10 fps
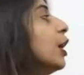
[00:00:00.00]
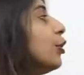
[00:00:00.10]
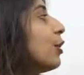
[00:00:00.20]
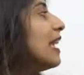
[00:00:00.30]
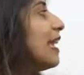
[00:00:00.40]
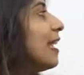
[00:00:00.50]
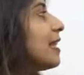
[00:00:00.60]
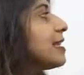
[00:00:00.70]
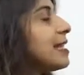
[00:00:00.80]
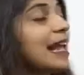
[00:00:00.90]
You can
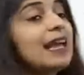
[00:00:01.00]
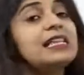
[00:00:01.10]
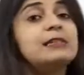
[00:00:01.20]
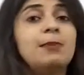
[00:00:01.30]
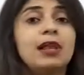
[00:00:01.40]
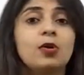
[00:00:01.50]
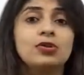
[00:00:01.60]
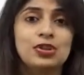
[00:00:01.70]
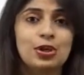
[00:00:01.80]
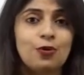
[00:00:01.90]
either say it's below
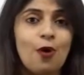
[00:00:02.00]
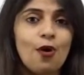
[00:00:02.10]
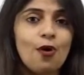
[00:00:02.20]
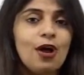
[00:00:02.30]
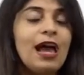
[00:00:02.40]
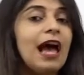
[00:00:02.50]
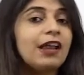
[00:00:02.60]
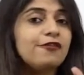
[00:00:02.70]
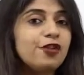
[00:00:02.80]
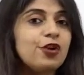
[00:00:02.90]
zero,
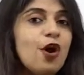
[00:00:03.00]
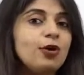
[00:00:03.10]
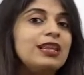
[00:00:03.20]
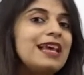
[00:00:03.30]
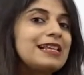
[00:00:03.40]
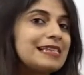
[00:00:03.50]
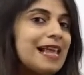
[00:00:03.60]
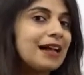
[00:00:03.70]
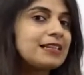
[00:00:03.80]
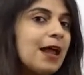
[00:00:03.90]
and if you know the
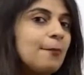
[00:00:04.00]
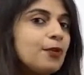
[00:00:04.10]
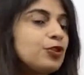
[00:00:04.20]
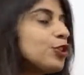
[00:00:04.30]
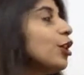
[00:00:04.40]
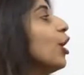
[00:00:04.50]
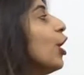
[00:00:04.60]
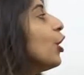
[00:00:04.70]
exact temperature,